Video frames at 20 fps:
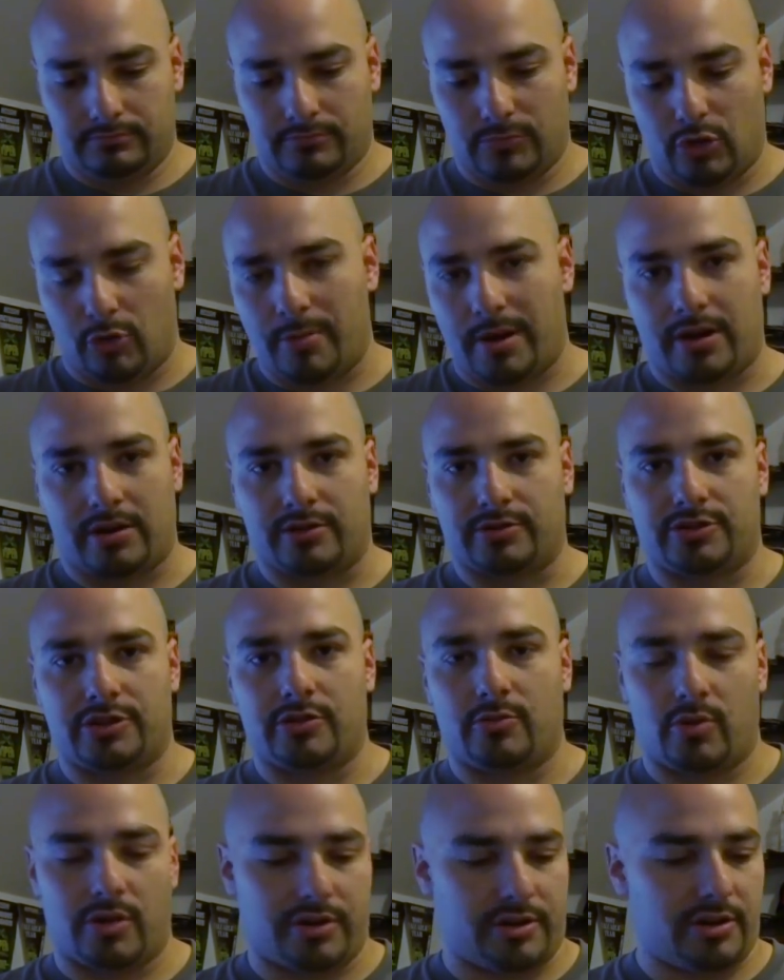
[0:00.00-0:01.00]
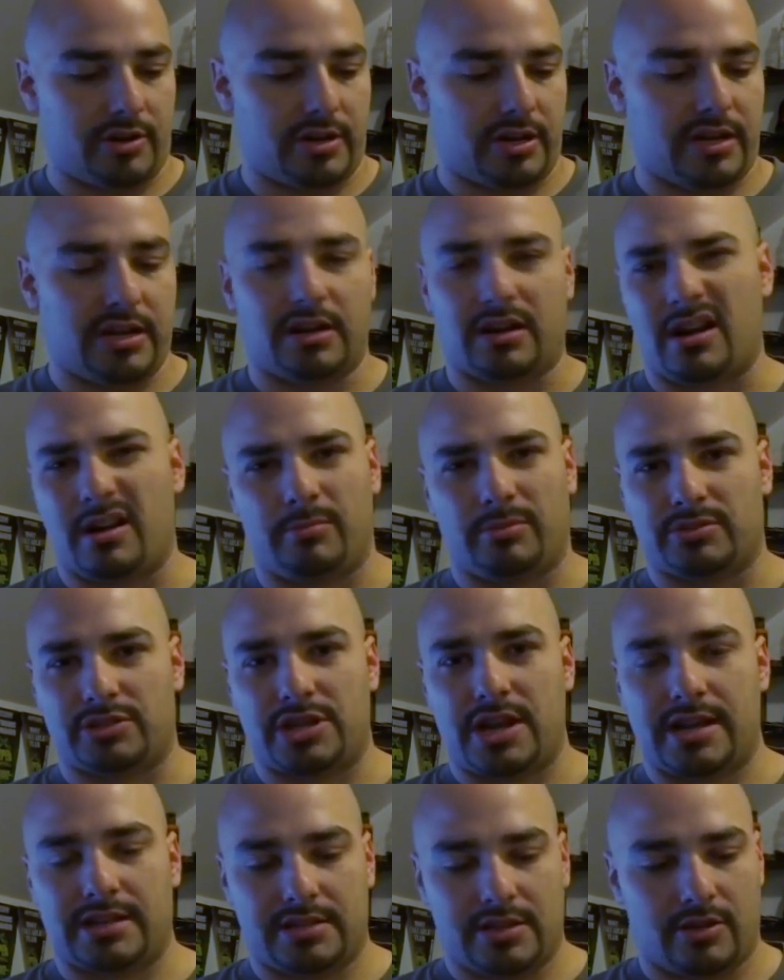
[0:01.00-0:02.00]
no marker is going to work. You're going to get a couple
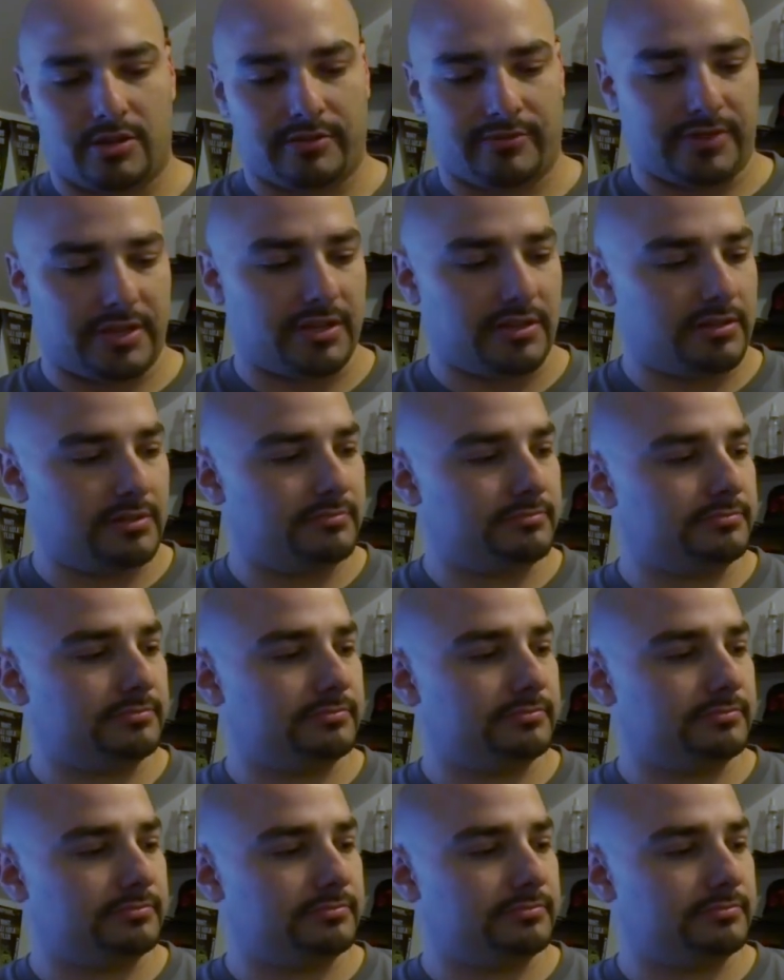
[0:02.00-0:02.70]
shots out of it